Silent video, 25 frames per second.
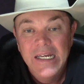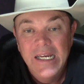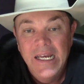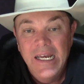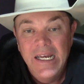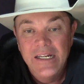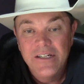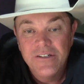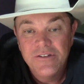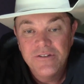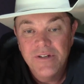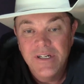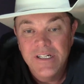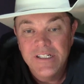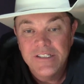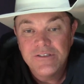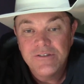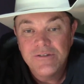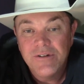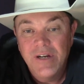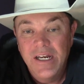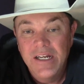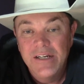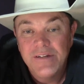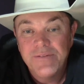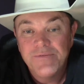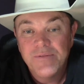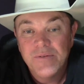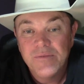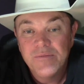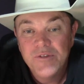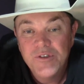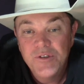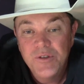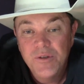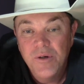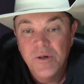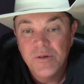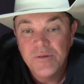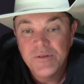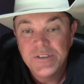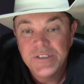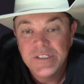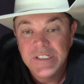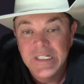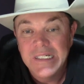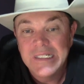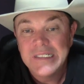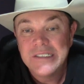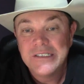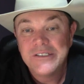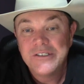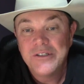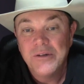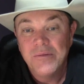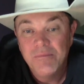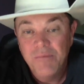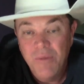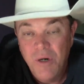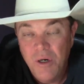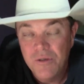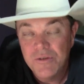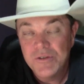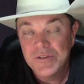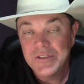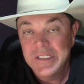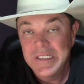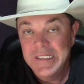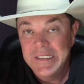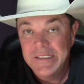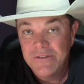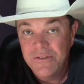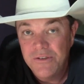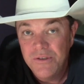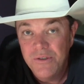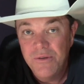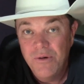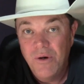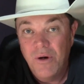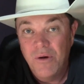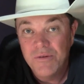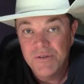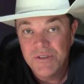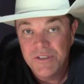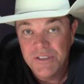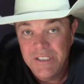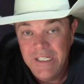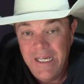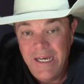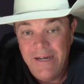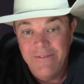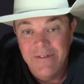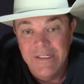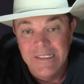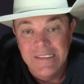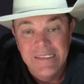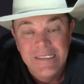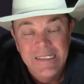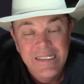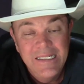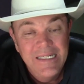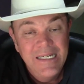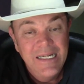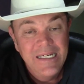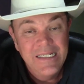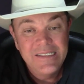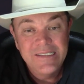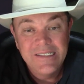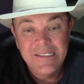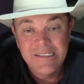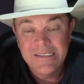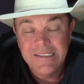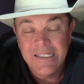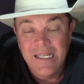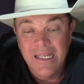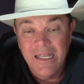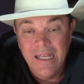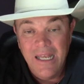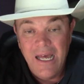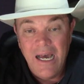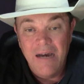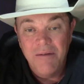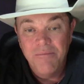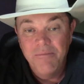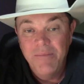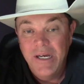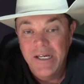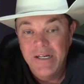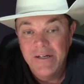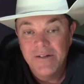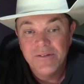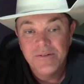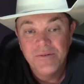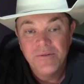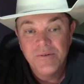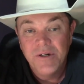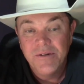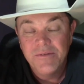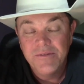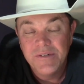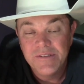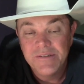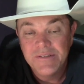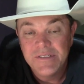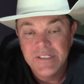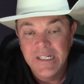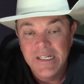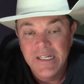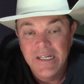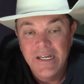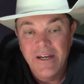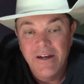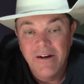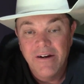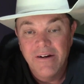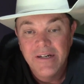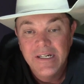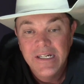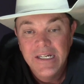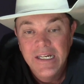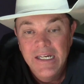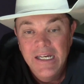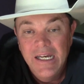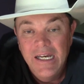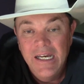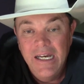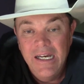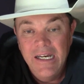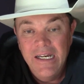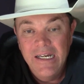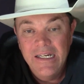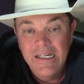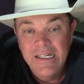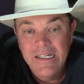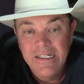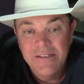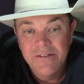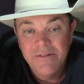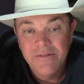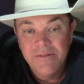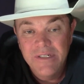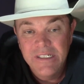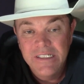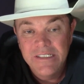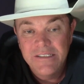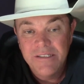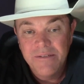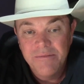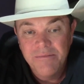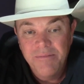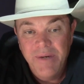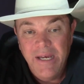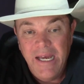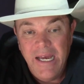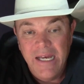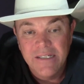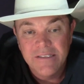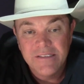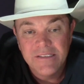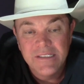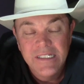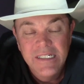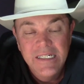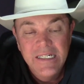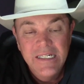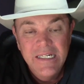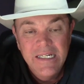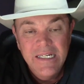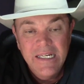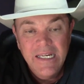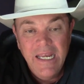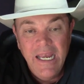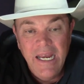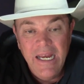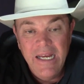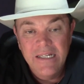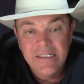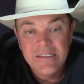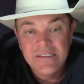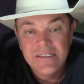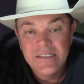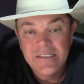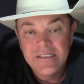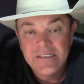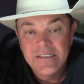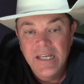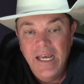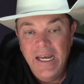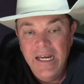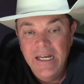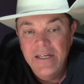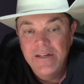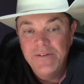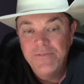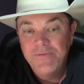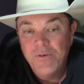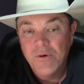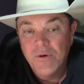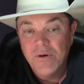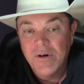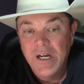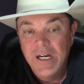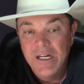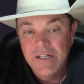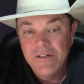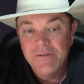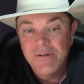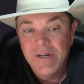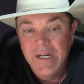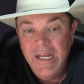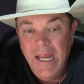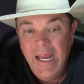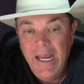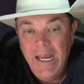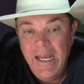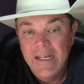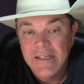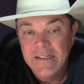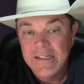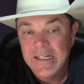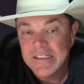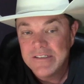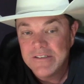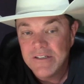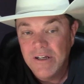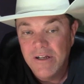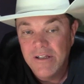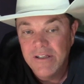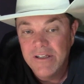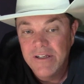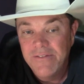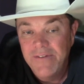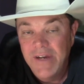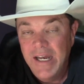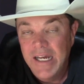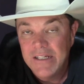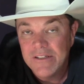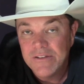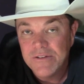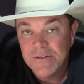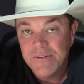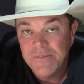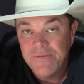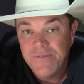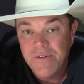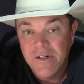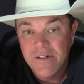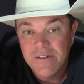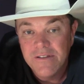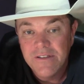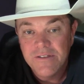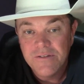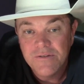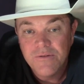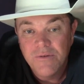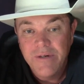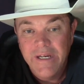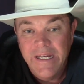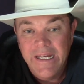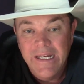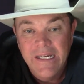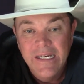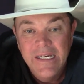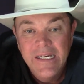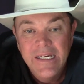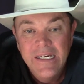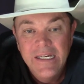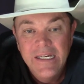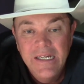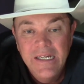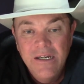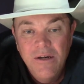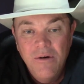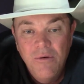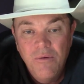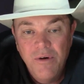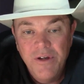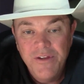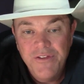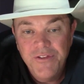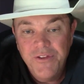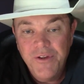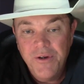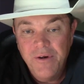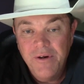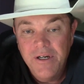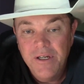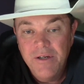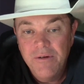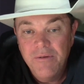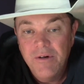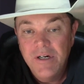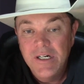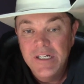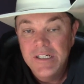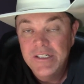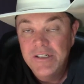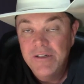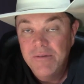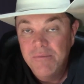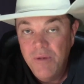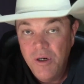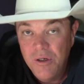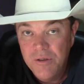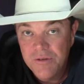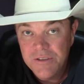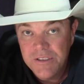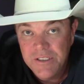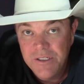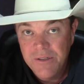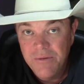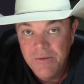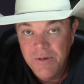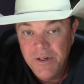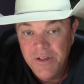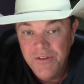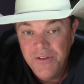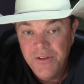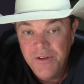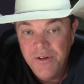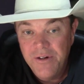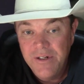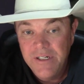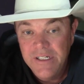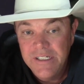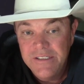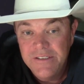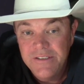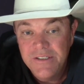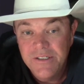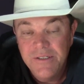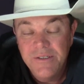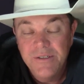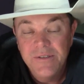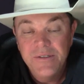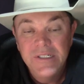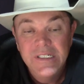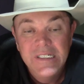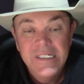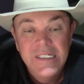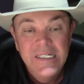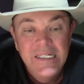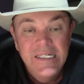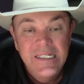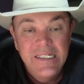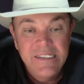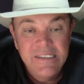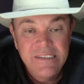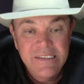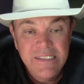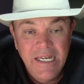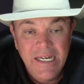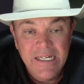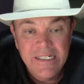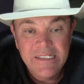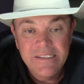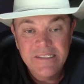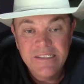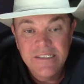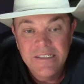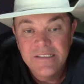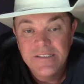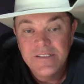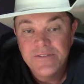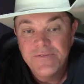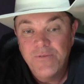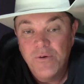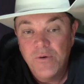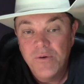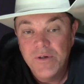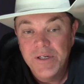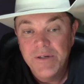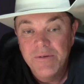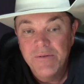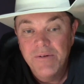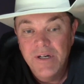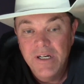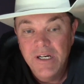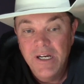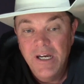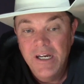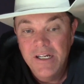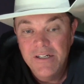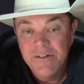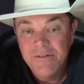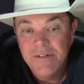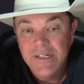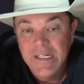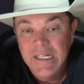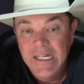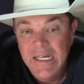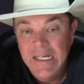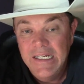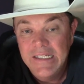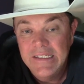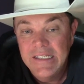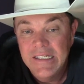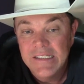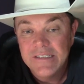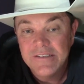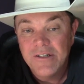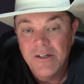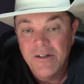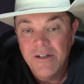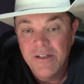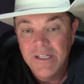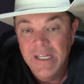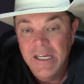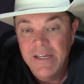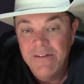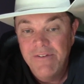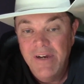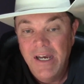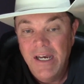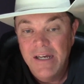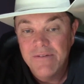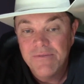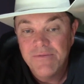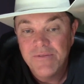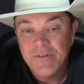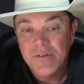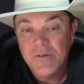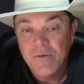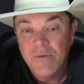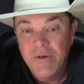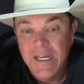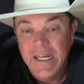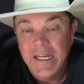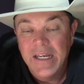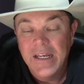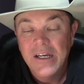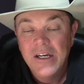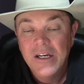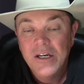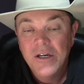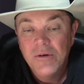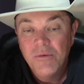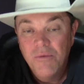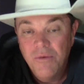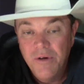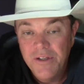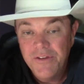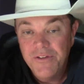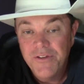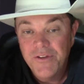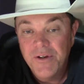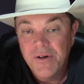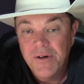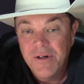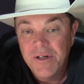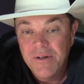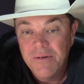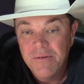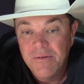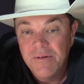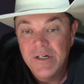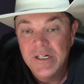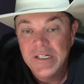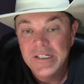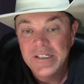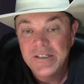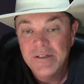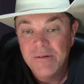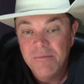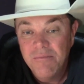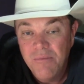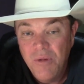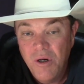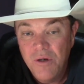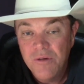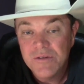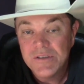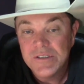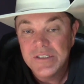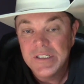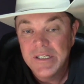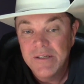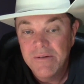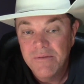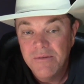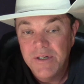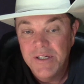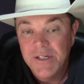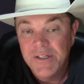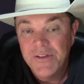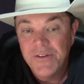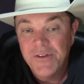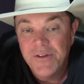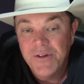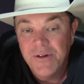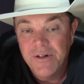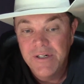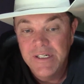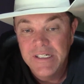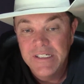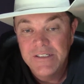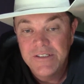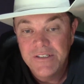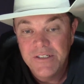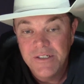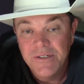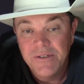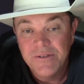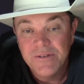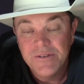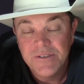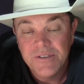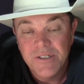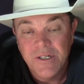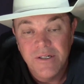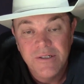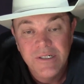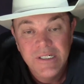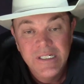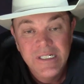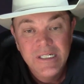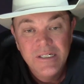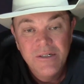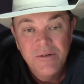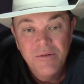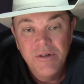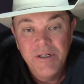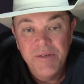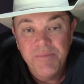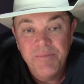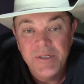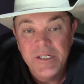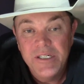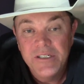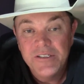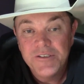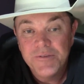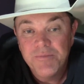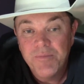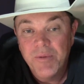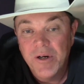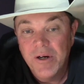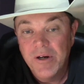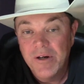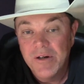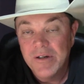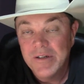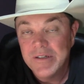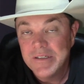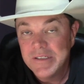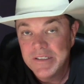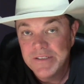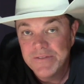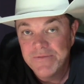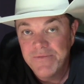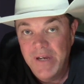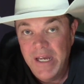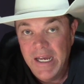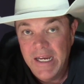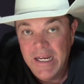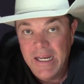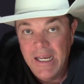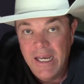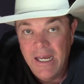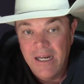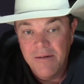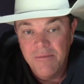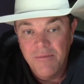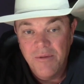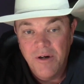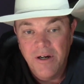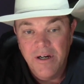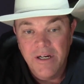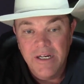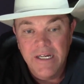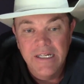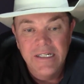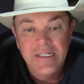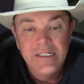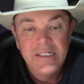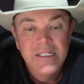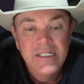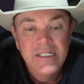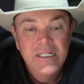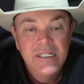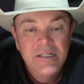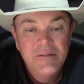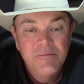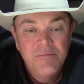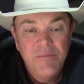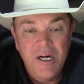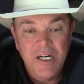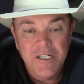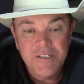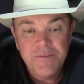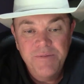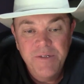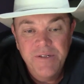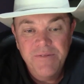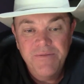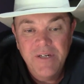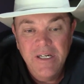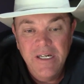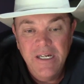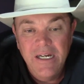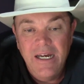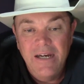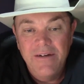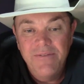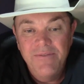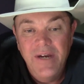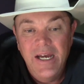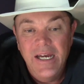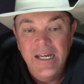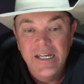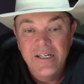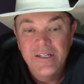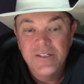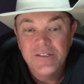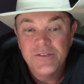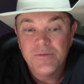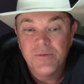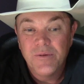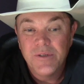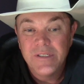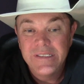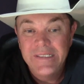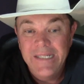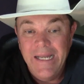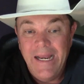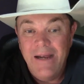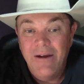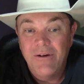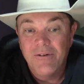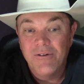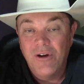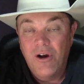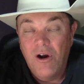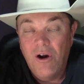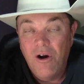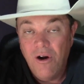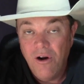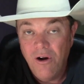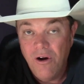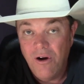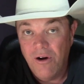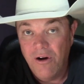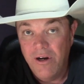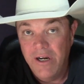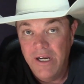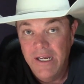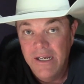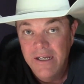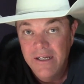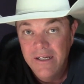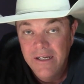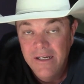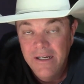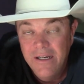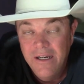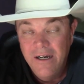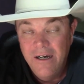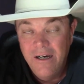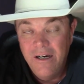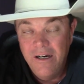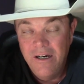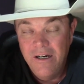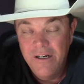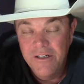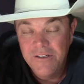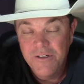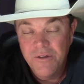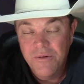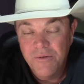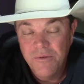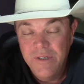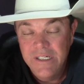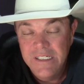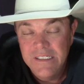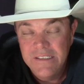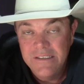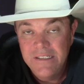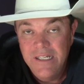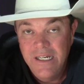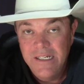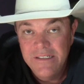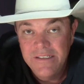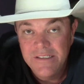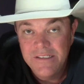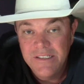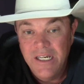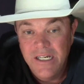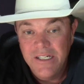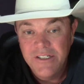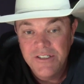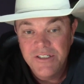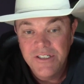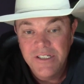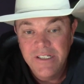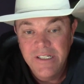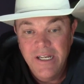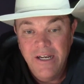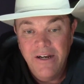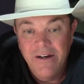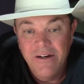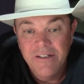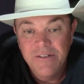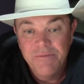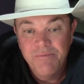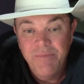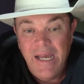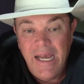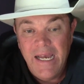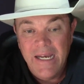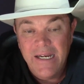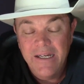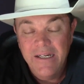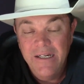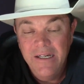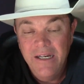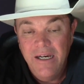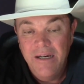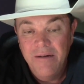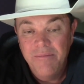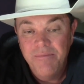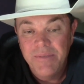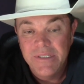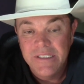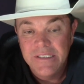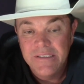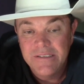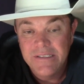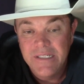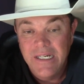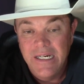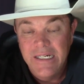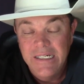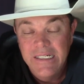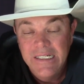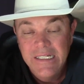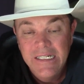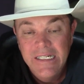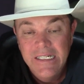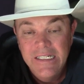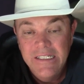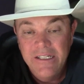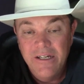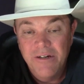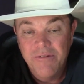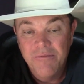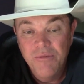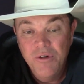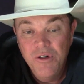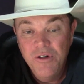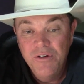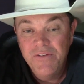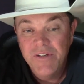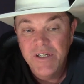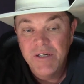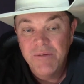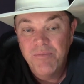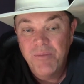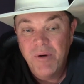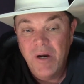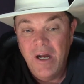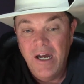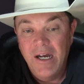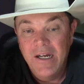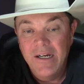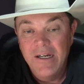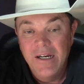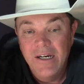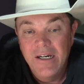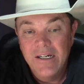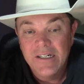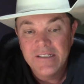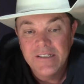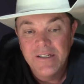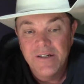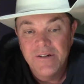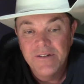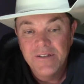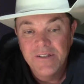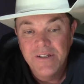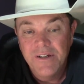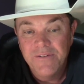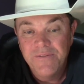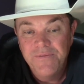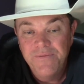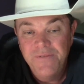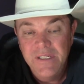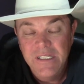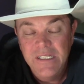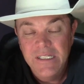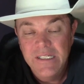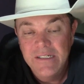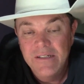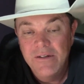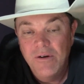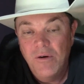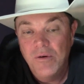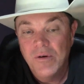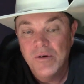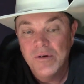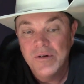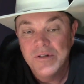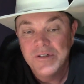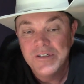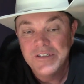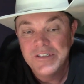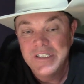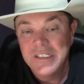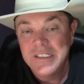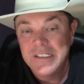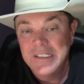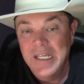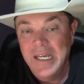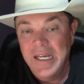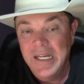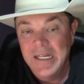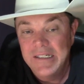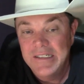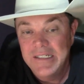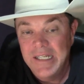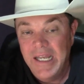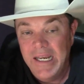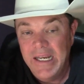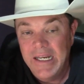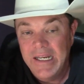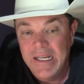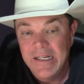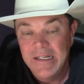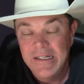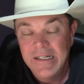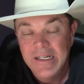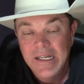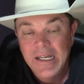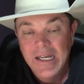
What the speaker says: and dress trade from 206 to mostly 207. That's just a lot better than what we've seen here in the recent past. Kansas 8,400 head, and that's all they've had so far this week, 131 to mostly 132. In Texas, 4,100 head, that's all they've had for the week, 131 to mostly 132. So whipping and spurring on this fat cattle market. Box beef cutout values were down hard on your Wednesday session there, backing up as they're moving product, they're filling orders that they had taken